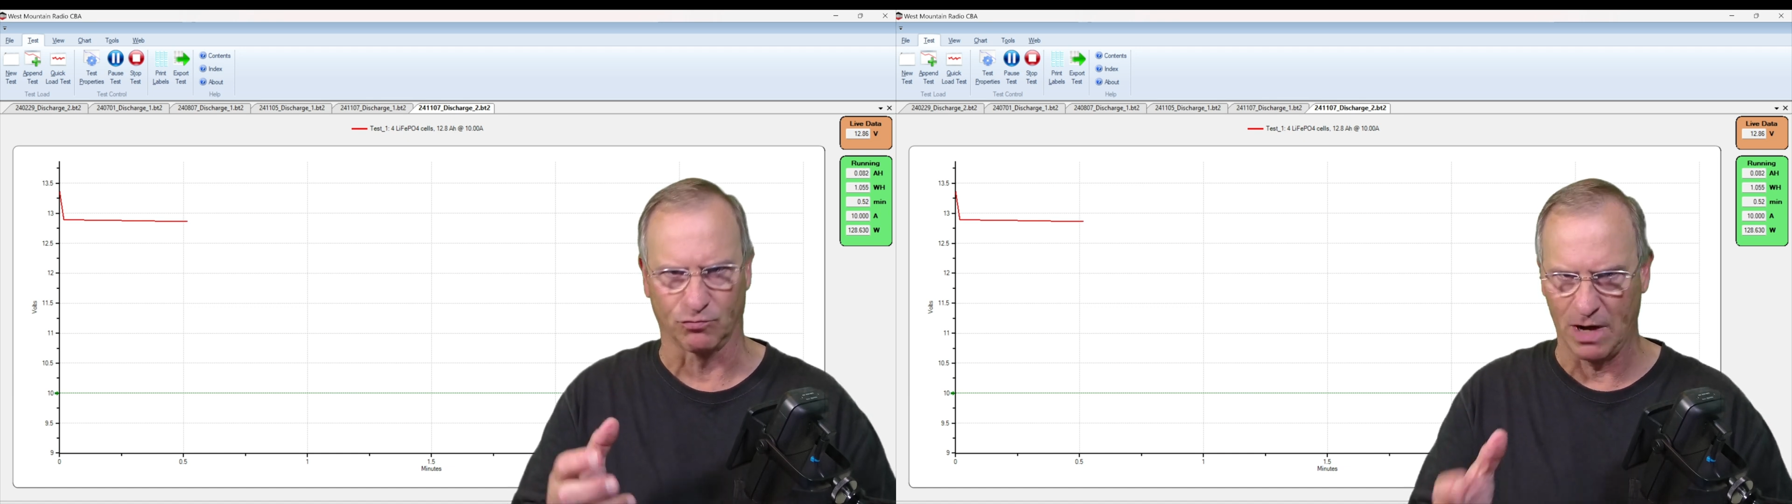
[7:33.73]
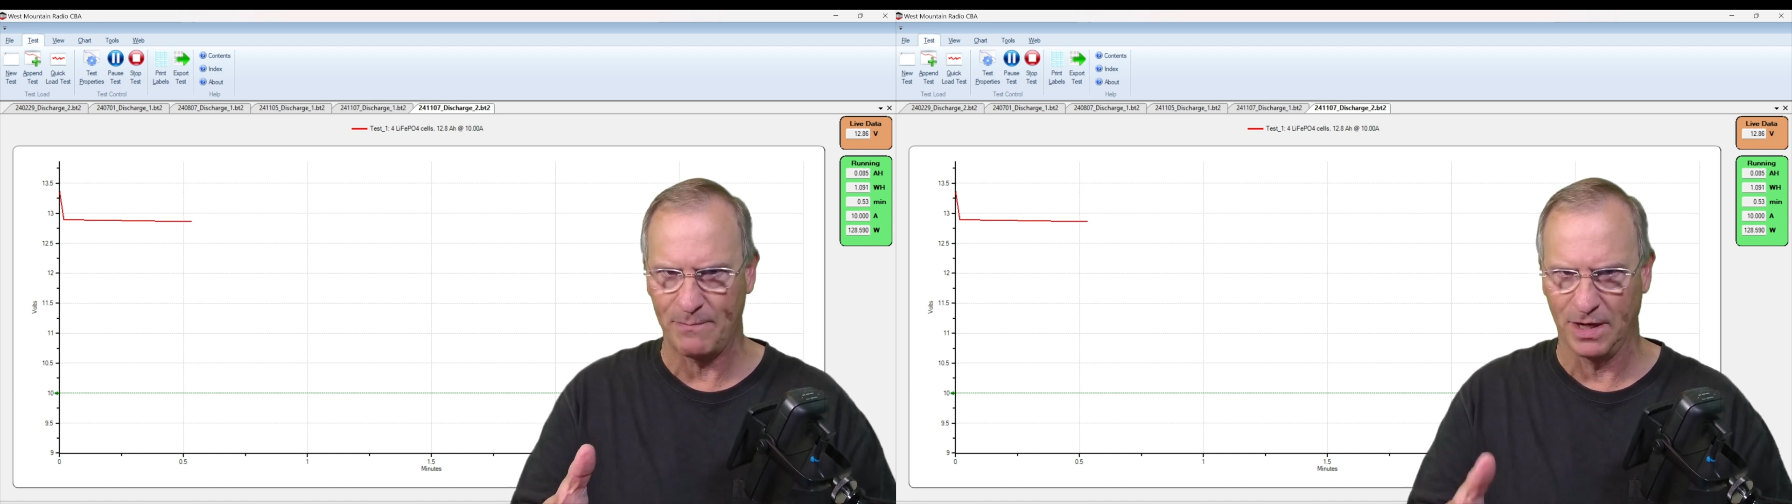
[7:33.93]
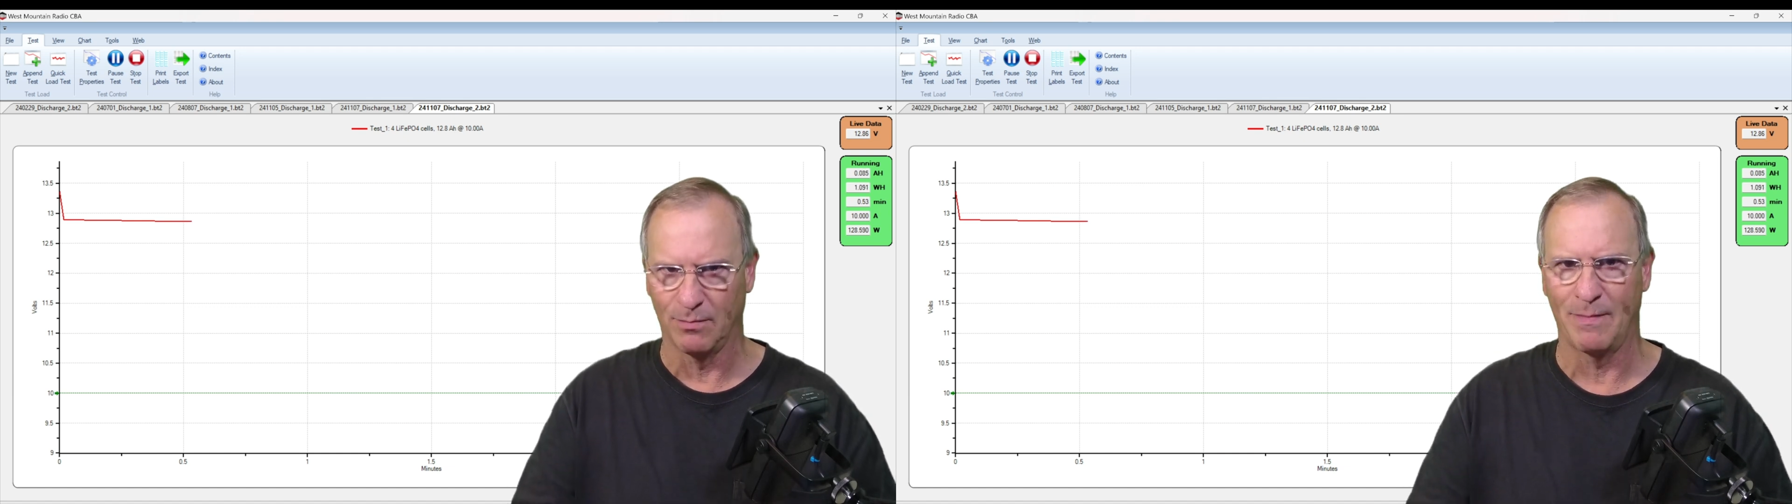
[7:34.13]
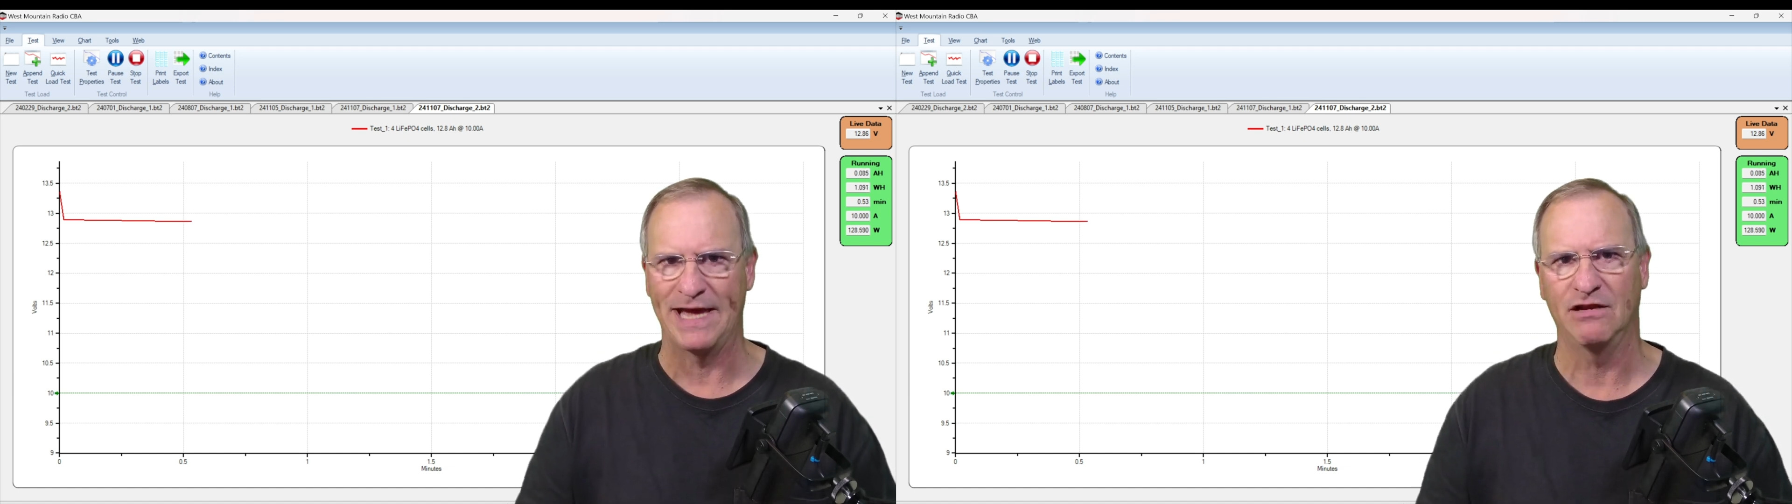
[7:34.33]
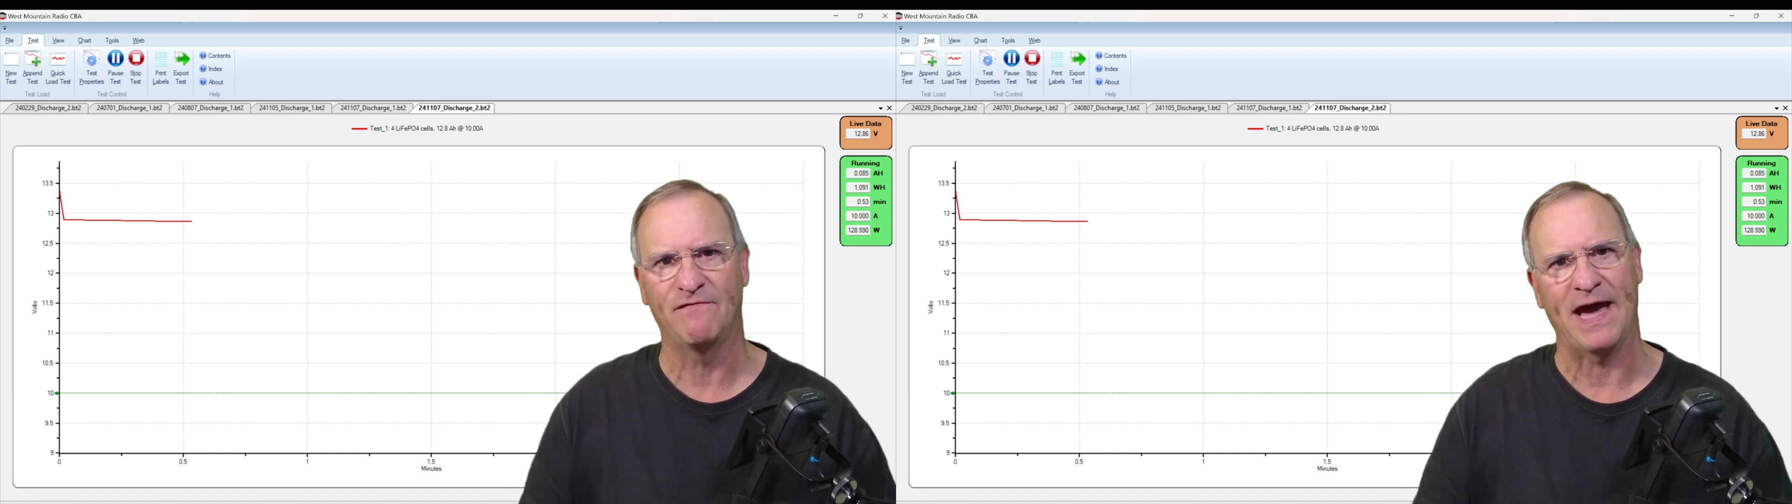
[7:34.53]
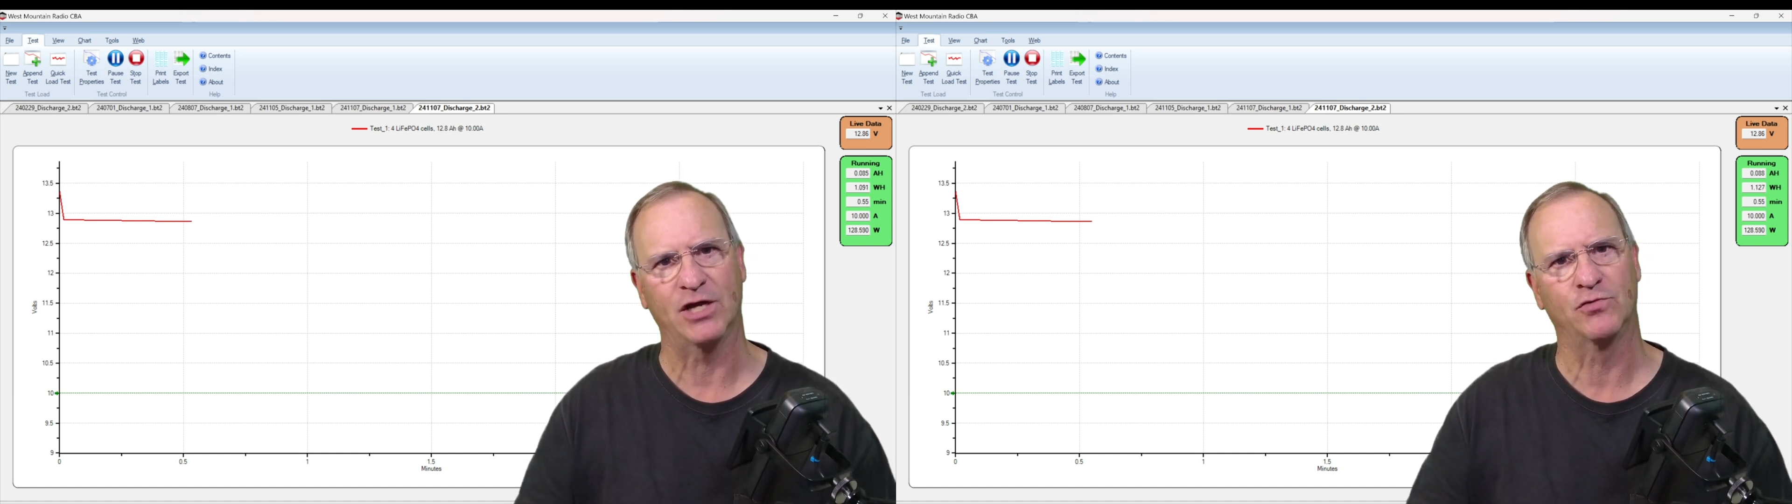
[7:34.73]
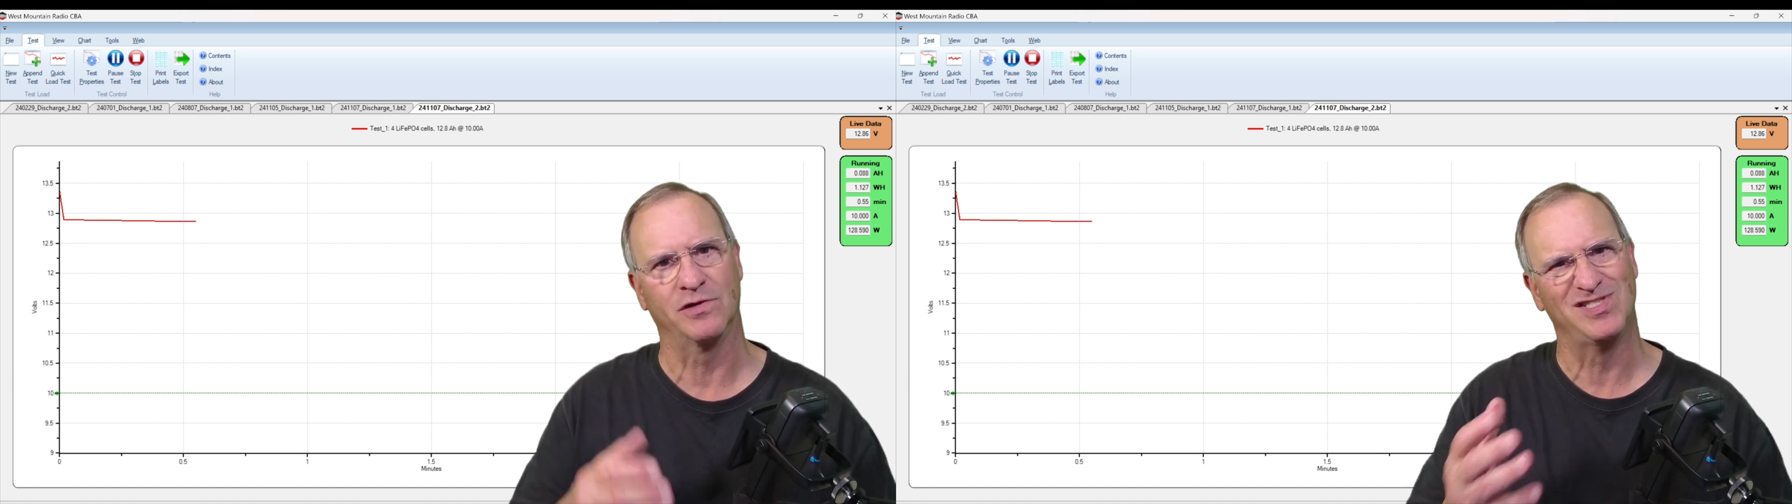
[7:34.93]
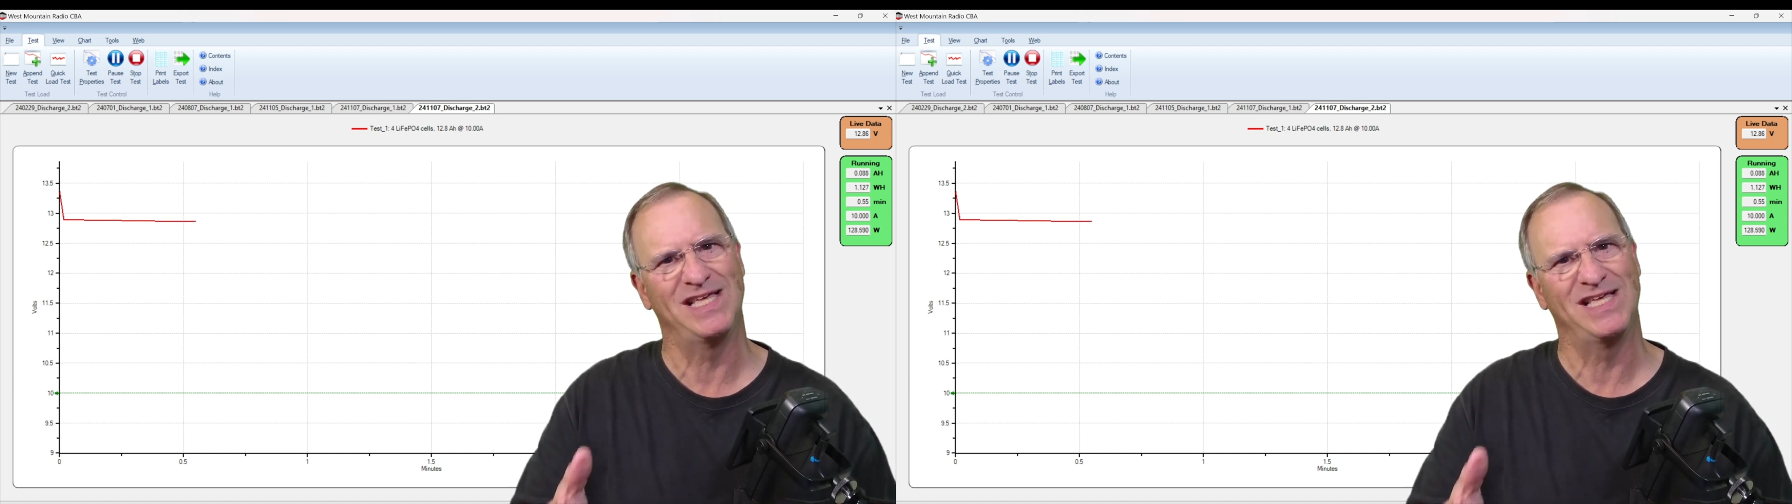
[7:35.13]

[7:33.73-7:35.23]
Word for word: reputable manufacturers,